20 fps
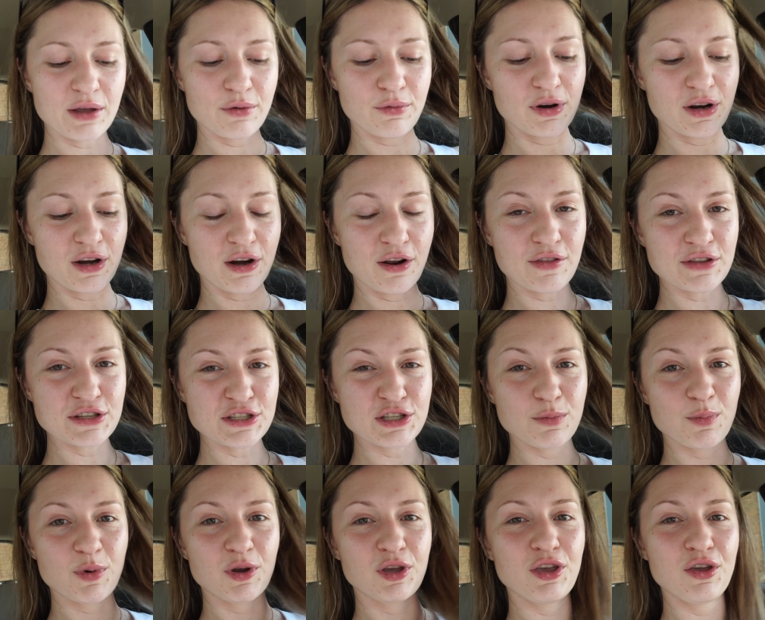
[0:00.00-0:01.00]
I think we're gonna go to the
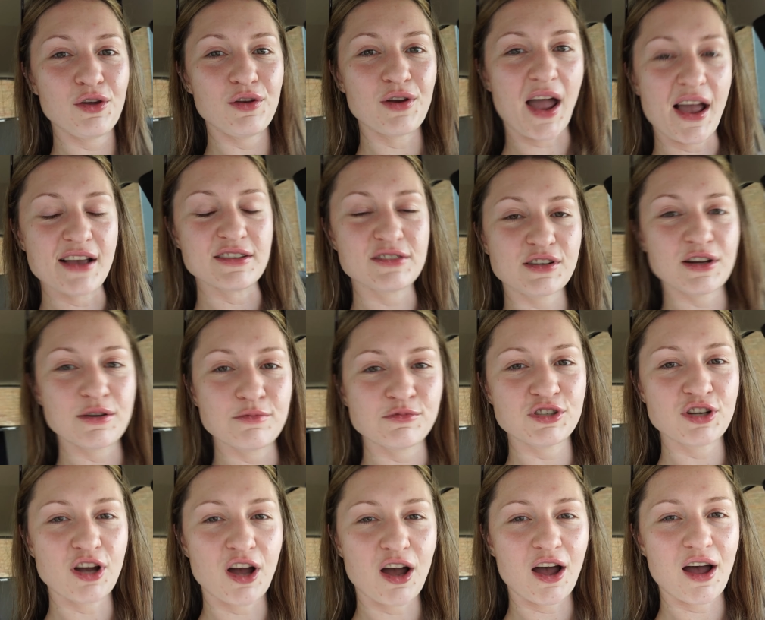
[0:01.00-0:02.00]
super cute ice cream
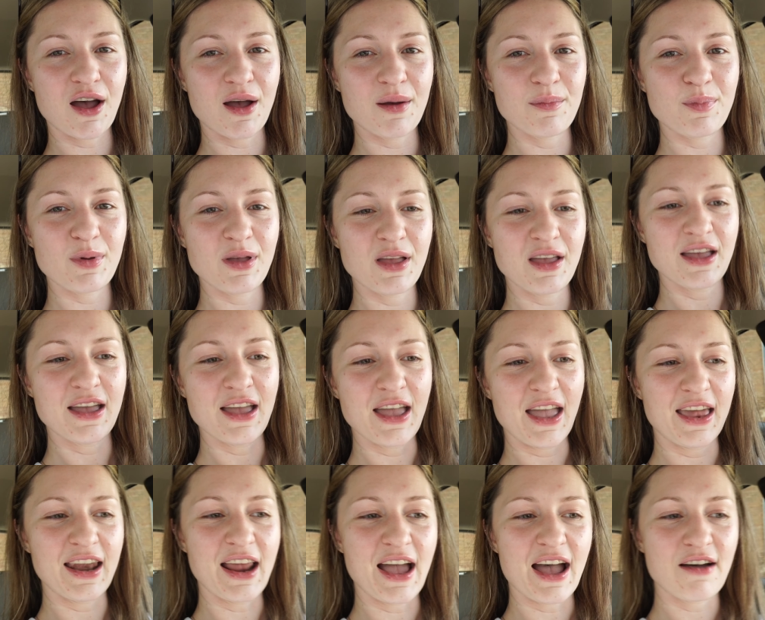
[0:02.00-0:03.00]
shop
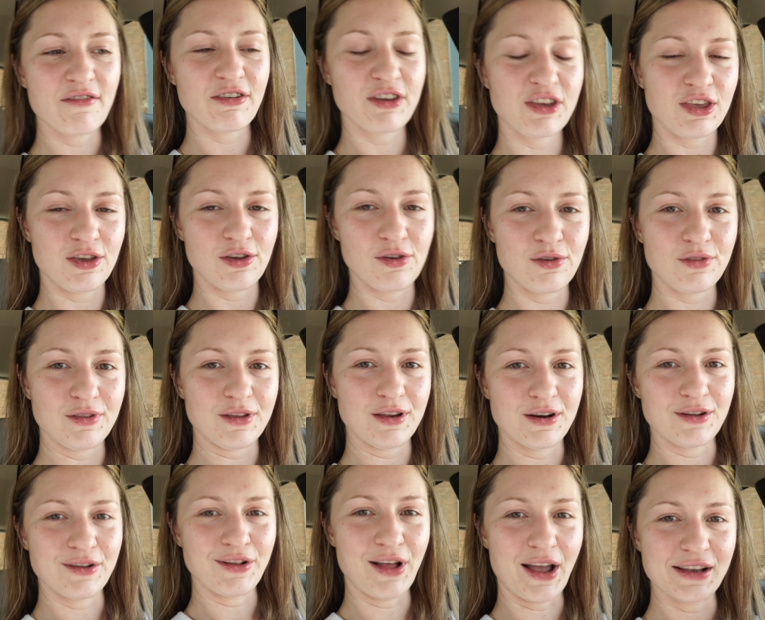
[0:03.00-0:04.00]
and have a cute
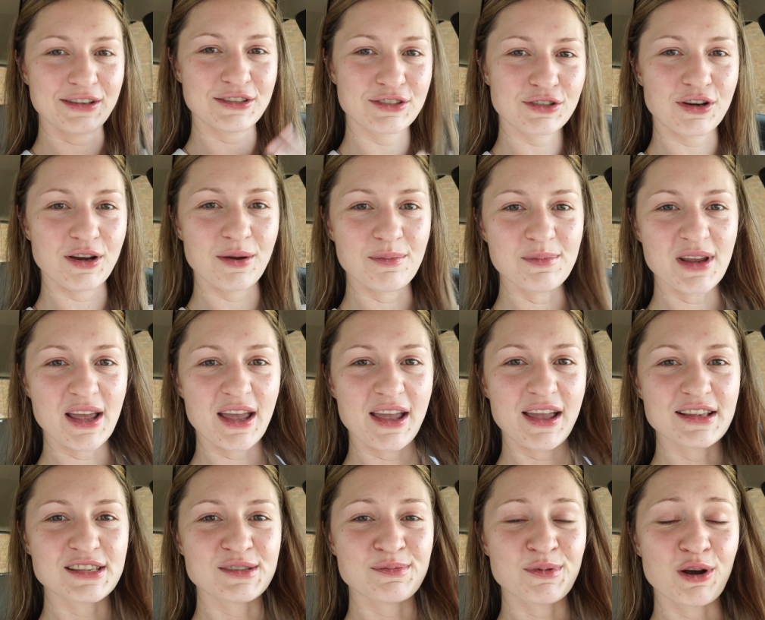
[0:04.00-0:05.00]
little ice cream
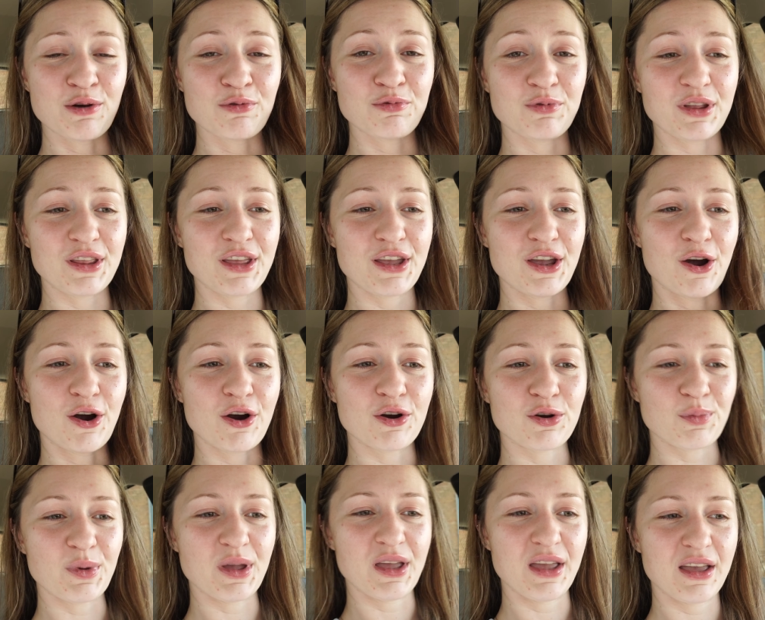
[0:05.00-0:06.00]
day. It's been a really
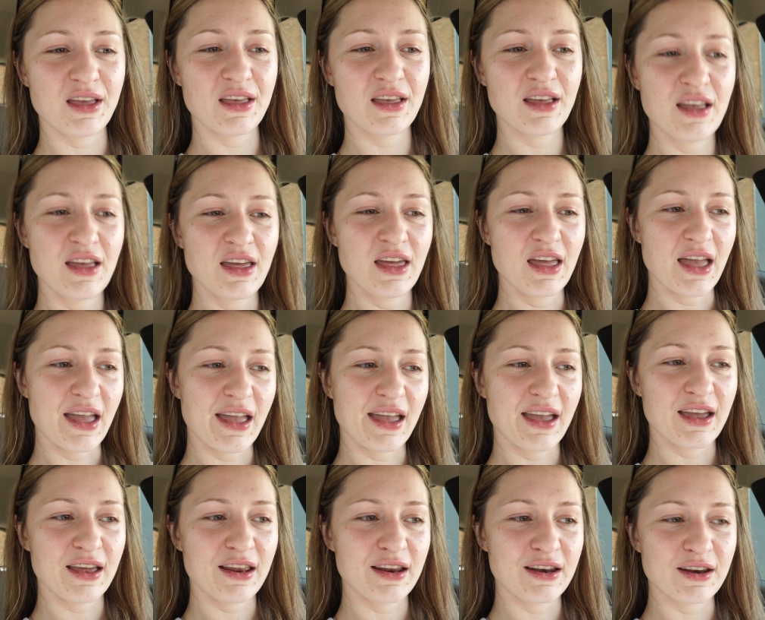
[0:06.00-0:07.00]
hard week
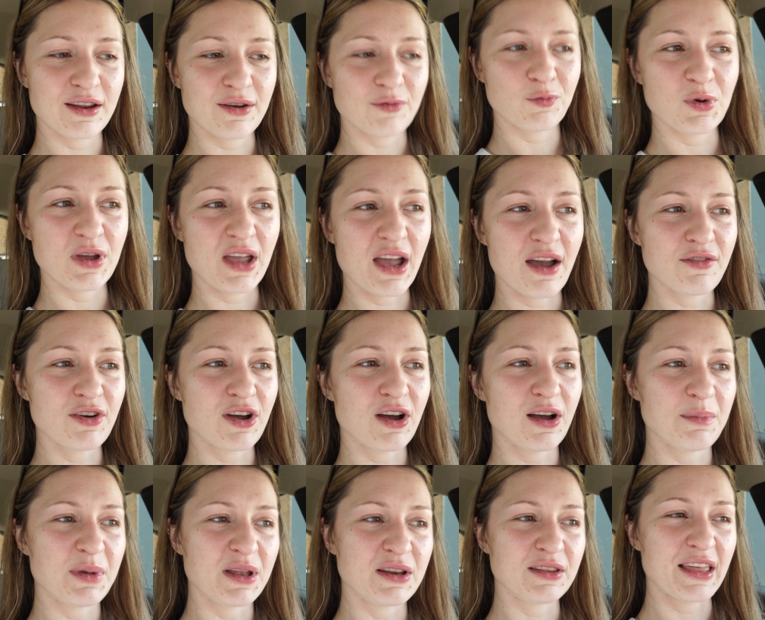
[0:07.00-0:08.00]
and we have
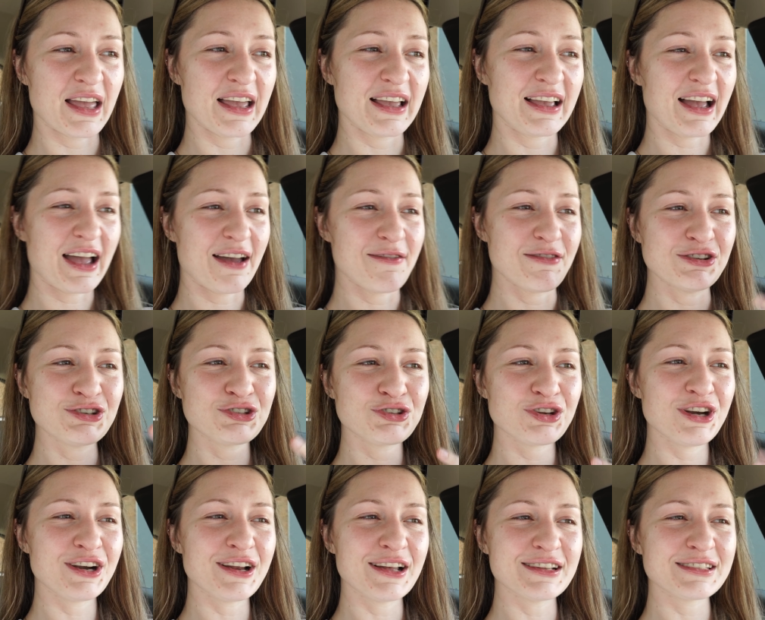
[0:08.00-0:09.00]
not been like I haven't
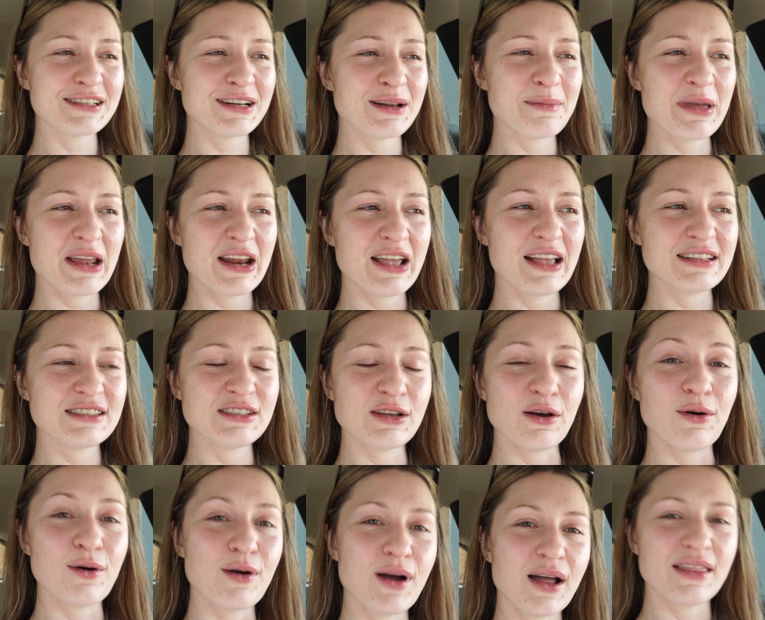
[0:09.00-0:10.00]
treated us in a minute
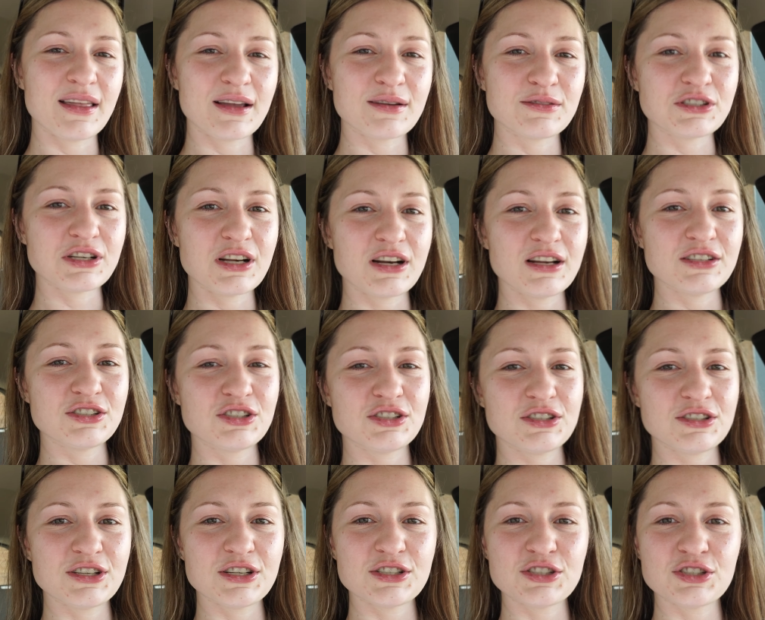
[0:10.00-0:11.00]
so I think we're just
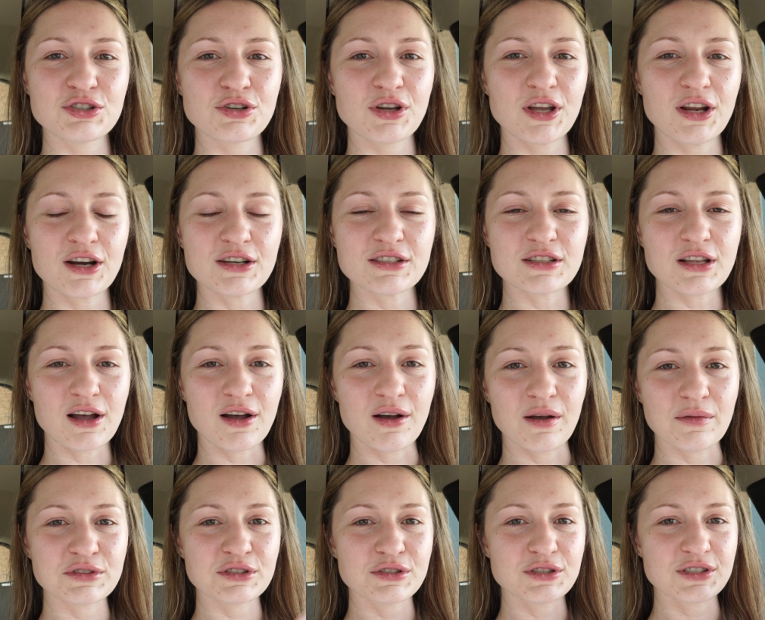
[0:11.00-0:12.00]
gonna just treat
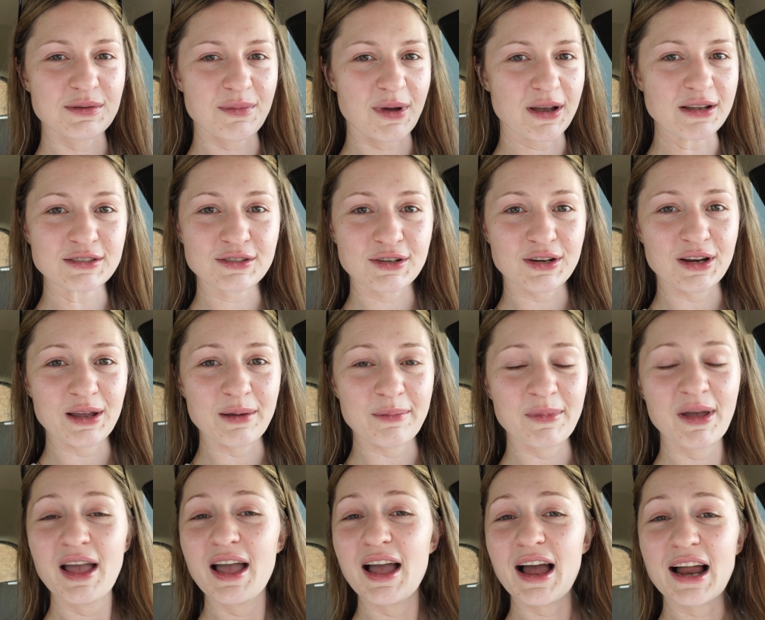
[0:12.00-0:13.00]
ourselves to some ice
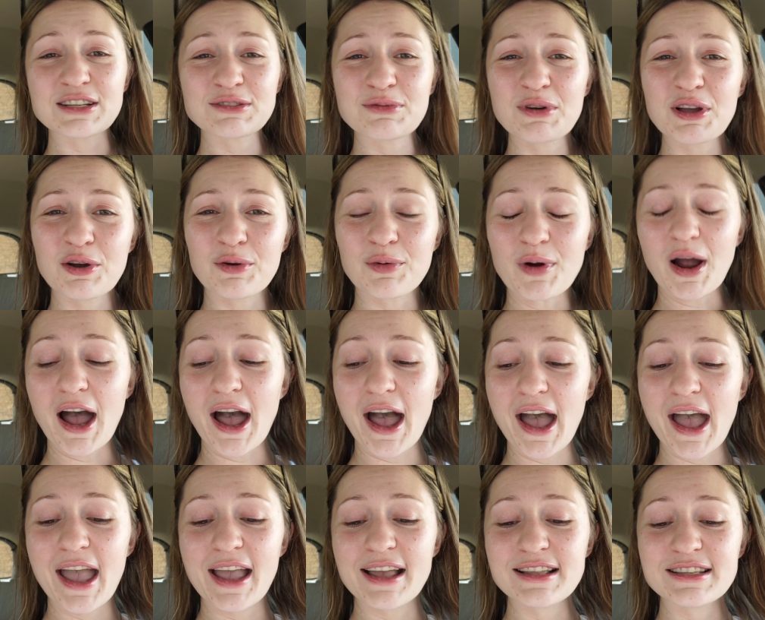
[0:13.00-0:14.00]
cream I just want to
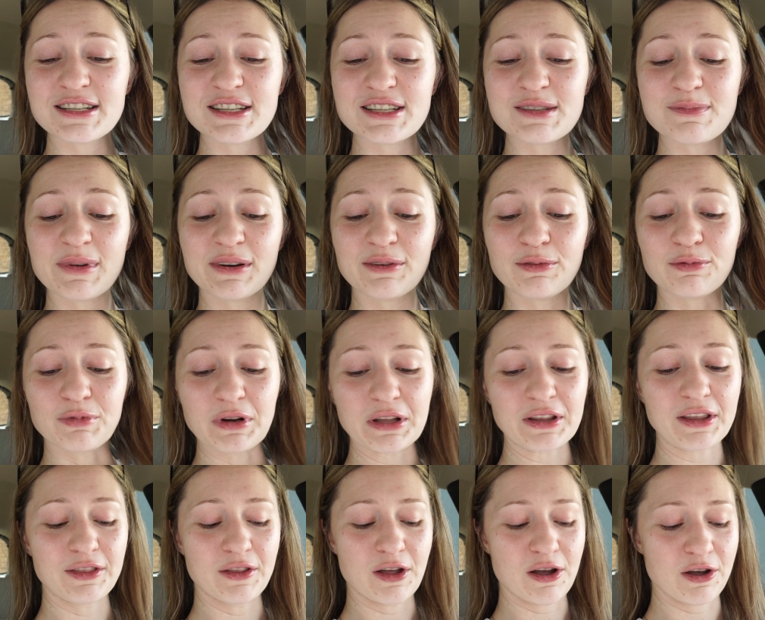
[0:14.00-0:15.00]
cry it's just been a
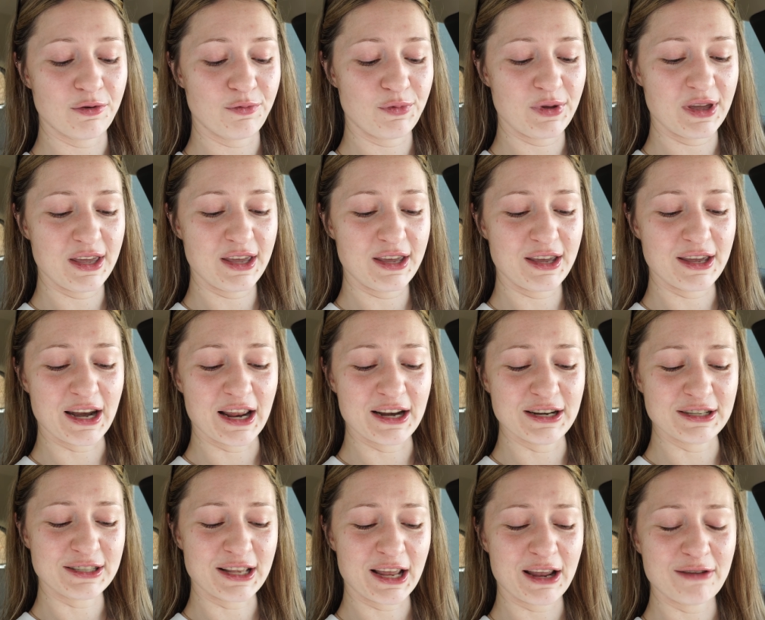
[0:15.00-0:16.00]
really long week and I'm
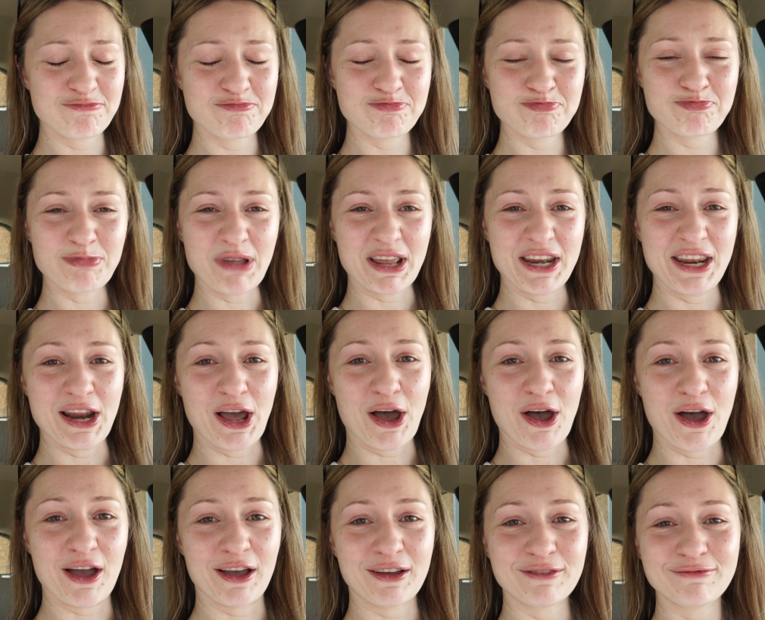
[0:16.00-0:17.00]
just like I need a
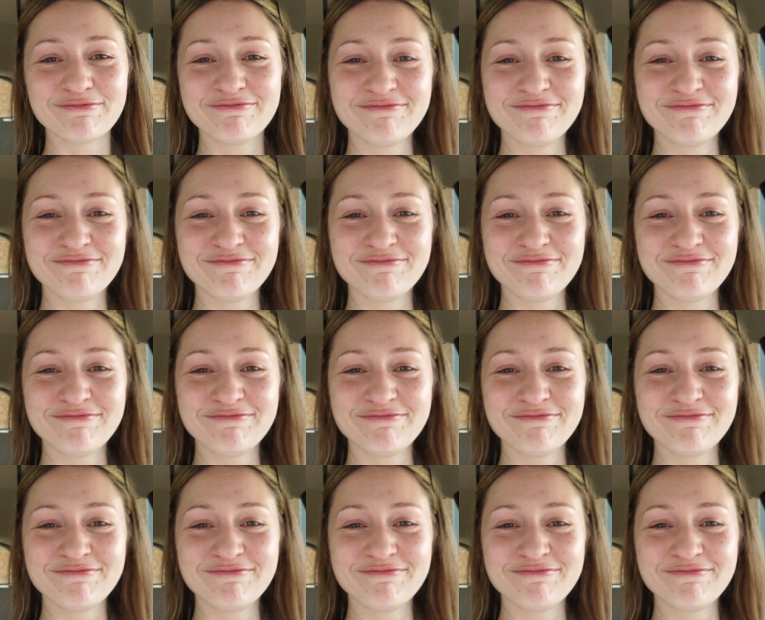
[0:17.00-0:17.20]
hug